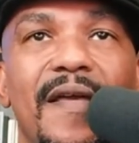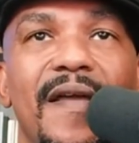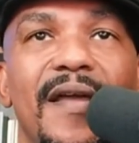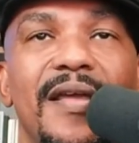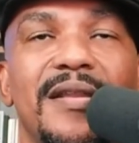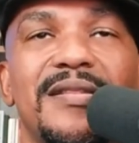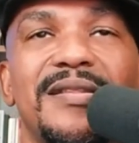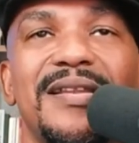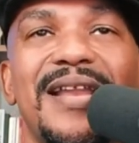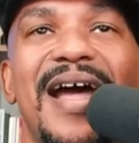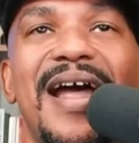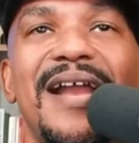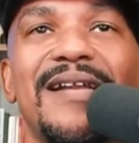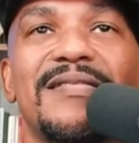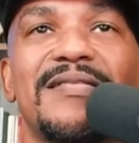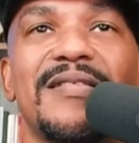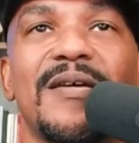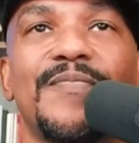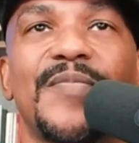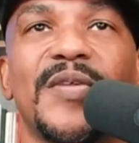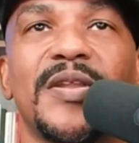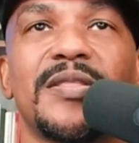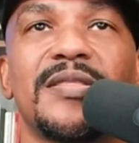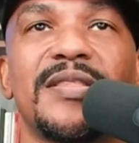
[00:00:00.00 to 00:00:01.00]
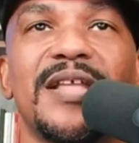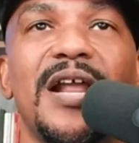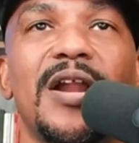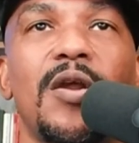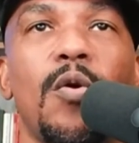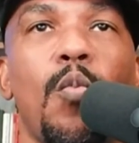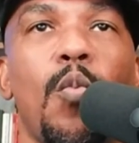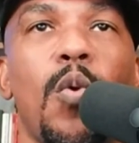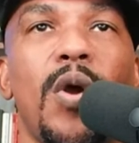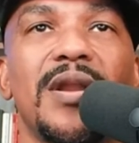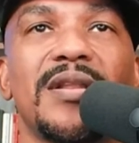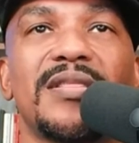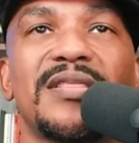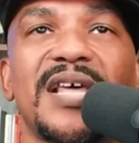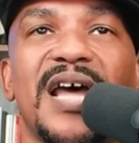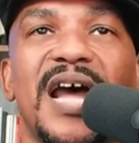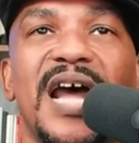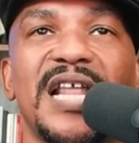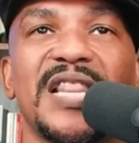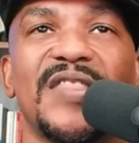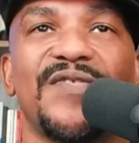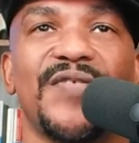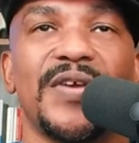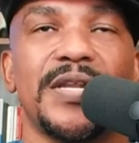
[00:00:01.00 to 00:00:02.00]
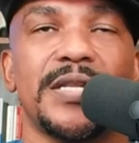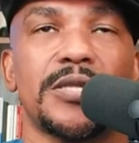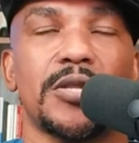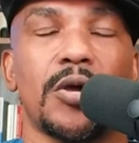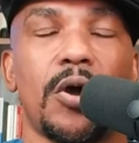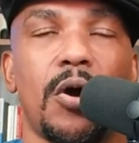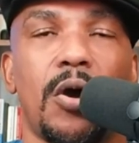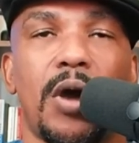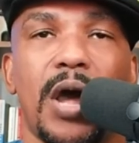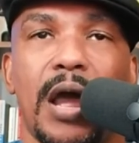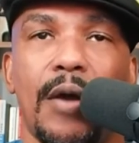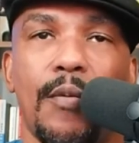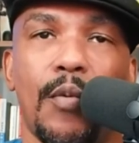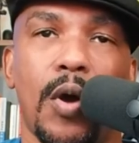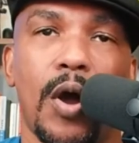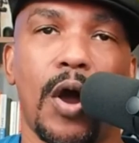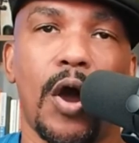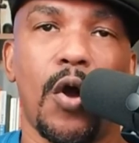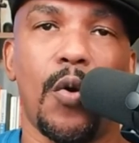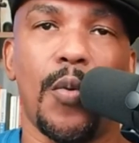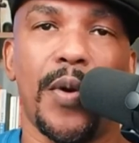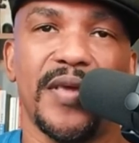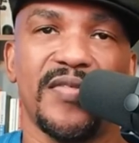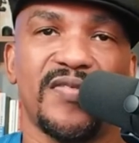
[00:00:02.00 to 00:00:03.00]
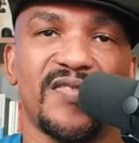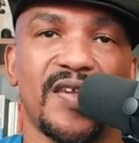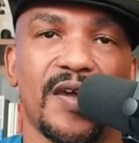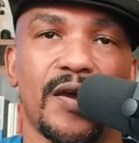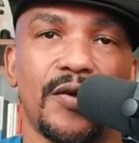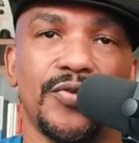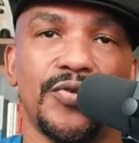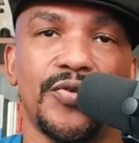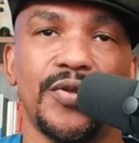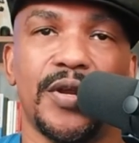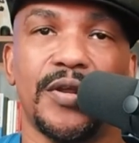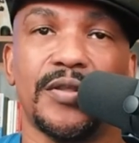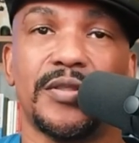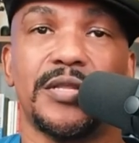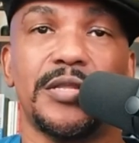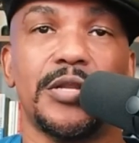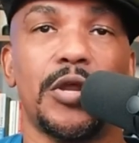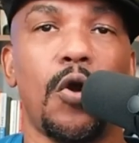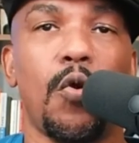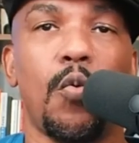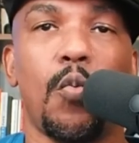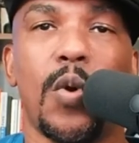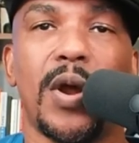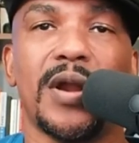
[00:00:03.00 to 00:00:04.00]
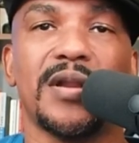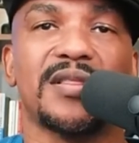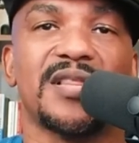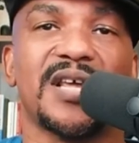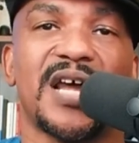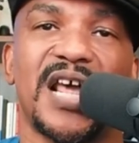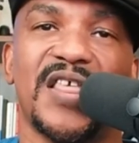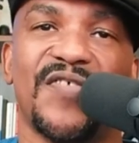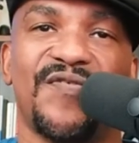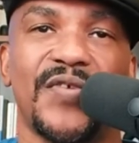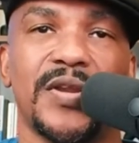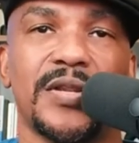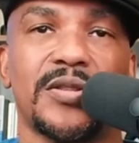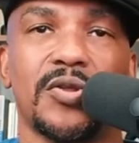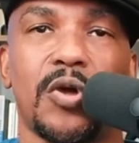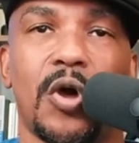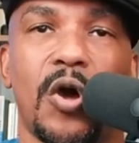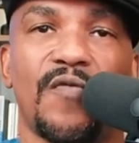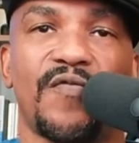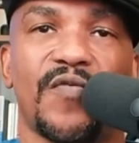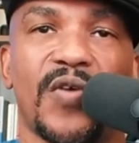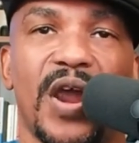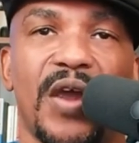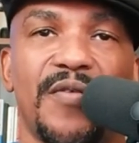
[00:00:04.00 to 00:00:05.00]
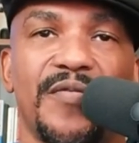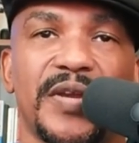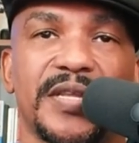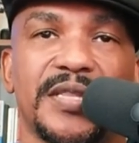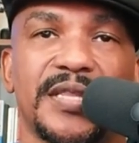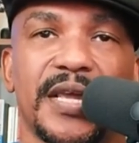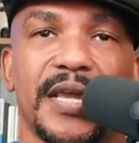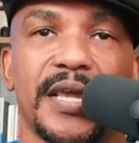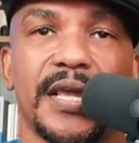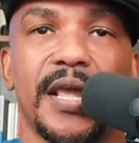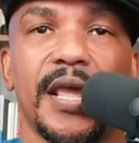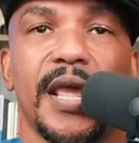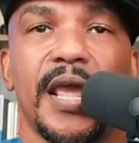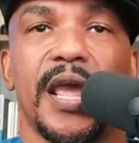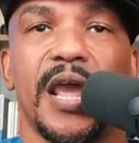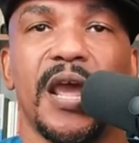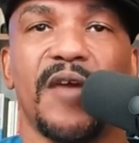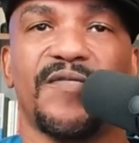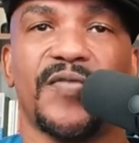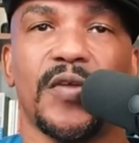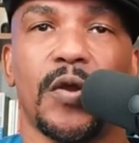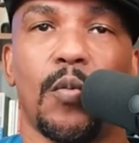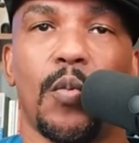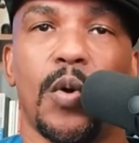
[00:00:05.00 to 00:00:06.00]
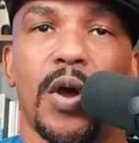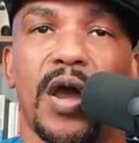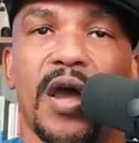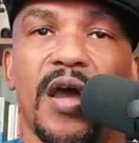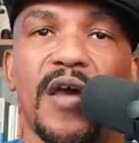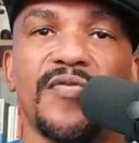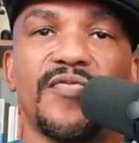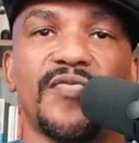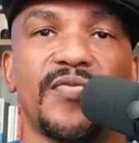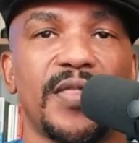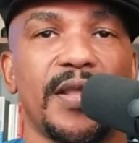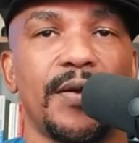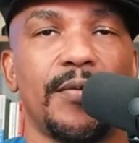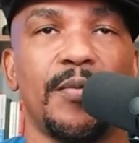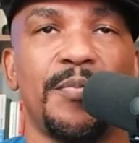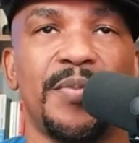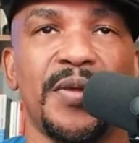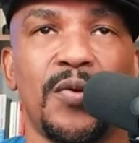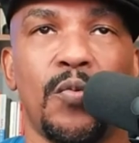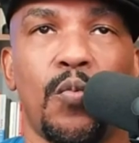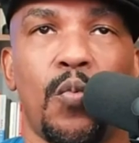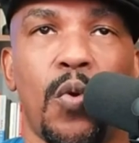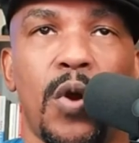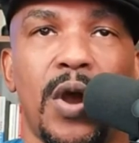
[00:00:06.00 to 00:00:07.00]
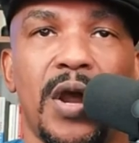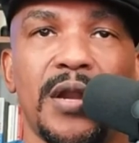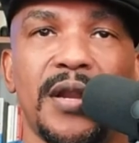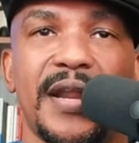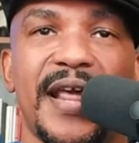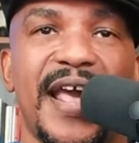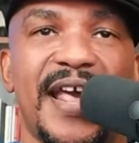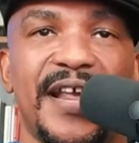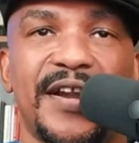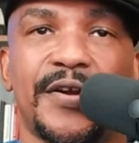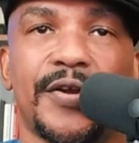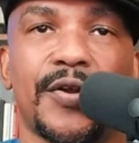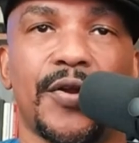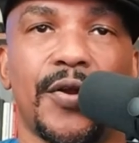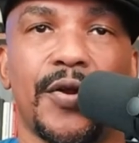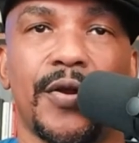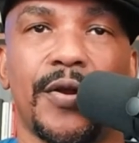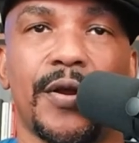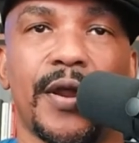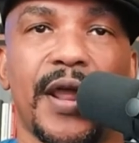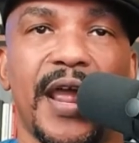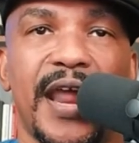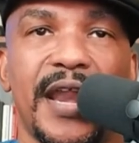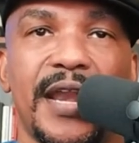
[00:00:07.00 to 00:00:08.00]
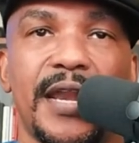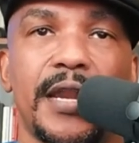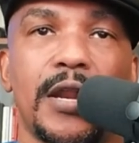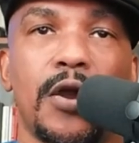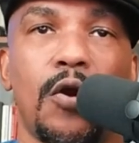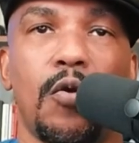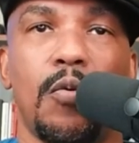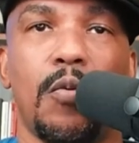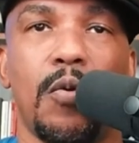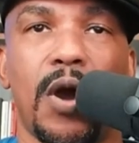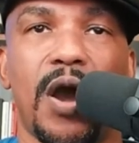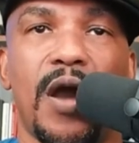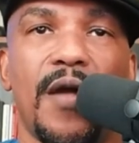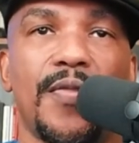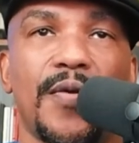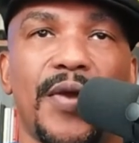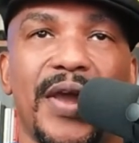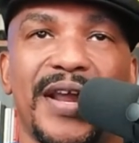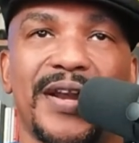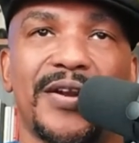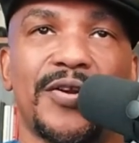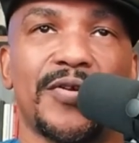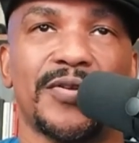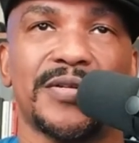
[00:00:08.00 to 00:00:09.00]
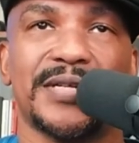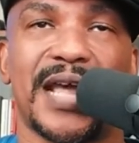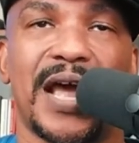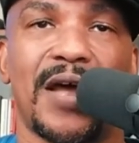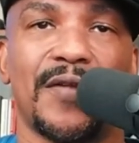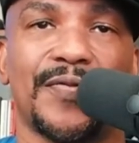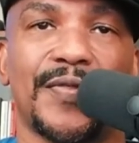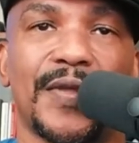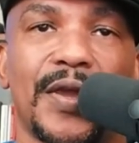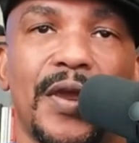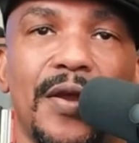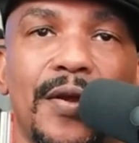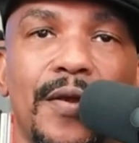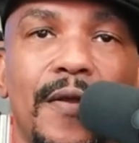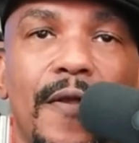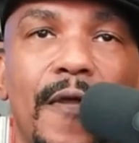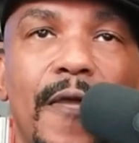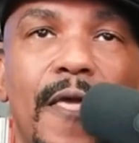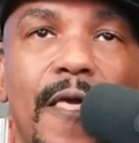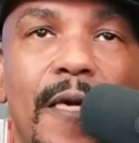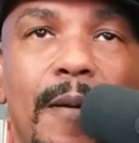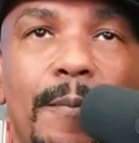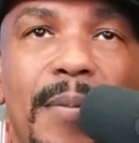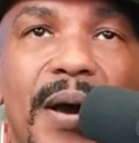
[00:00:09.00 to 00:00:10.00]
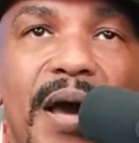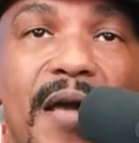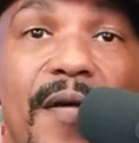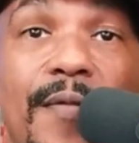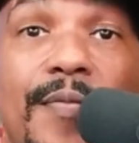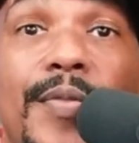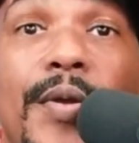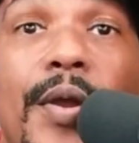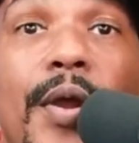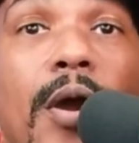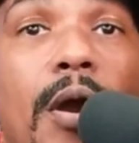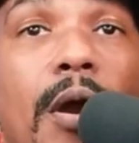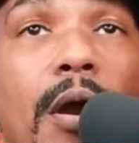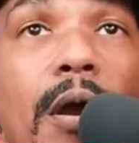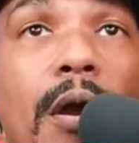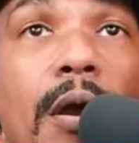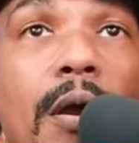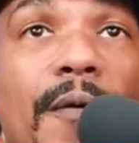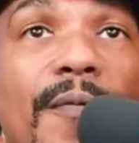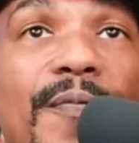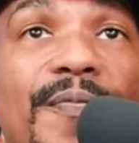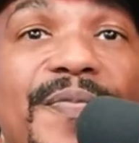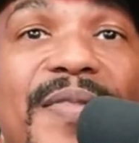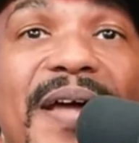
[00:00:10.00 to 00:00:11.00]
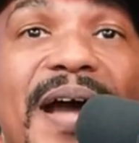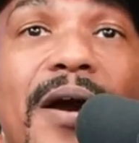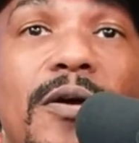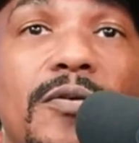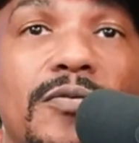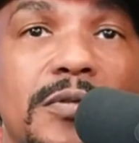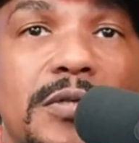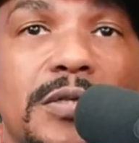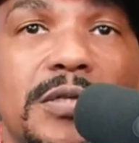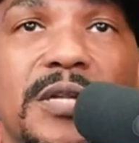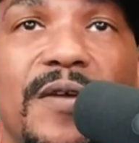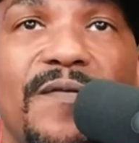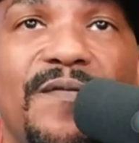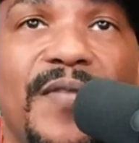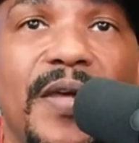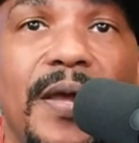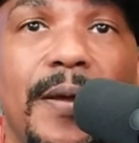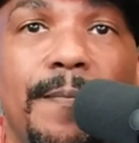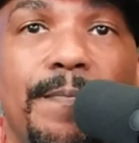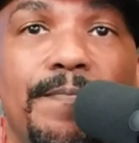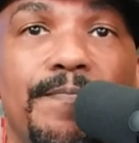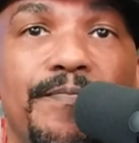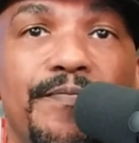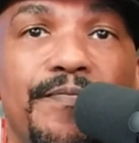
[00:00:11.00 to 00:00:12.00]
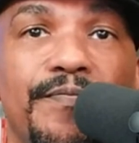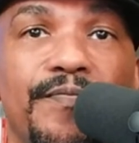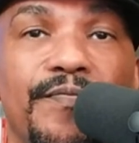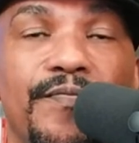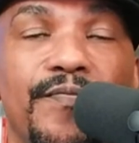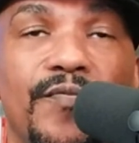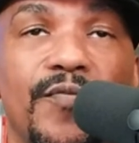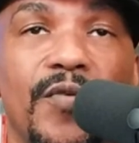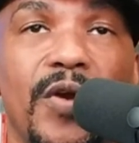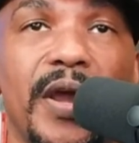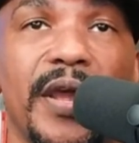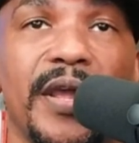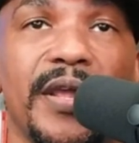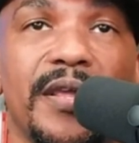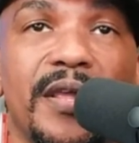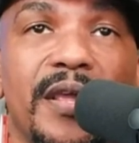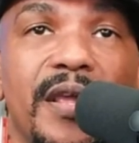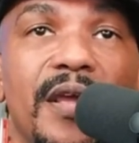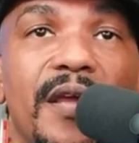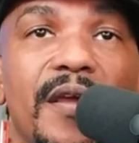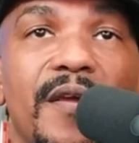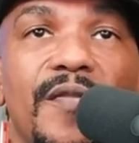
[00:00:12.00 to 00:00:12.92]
It's not something, it's not a one size fits all. I will always tell you there's no one size fits all for everything. If there was, there would be one editor and no other editors out there, but there are thousands of them, right?